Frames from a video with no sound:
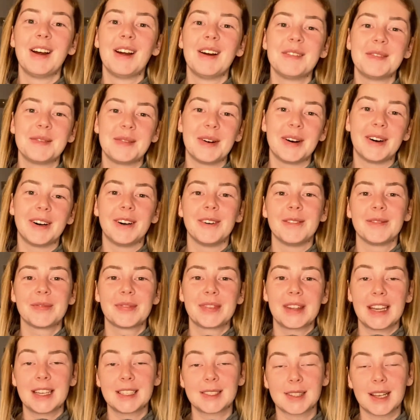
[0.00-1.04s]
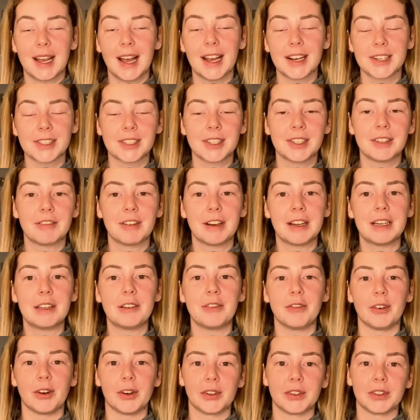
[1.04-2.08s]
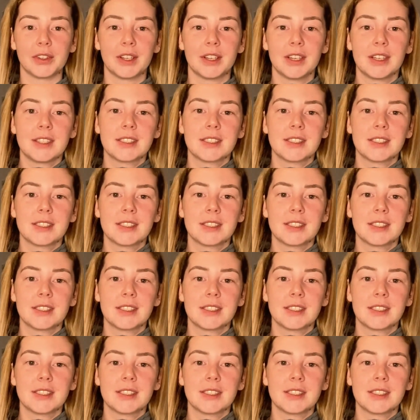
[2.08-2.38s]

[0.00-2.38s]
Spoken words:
But it's actually really fun.